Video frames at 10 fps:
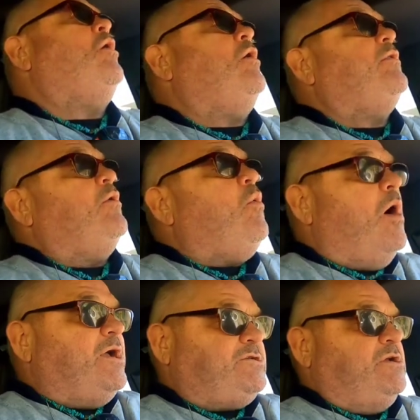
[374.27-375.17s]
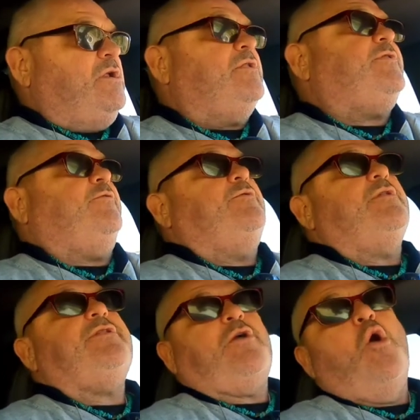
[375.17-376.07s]
or they're watching us through
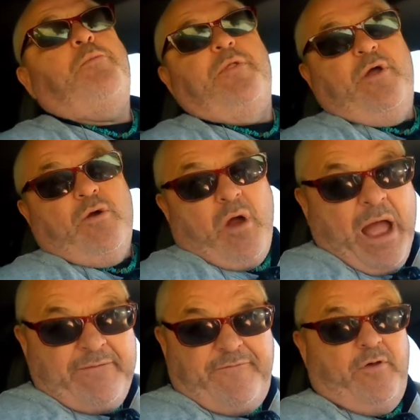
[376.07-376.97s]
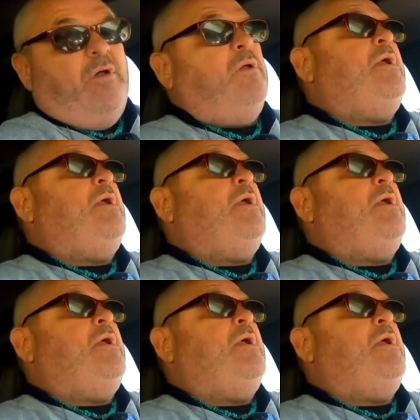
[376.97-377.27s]
the scope of their rifle.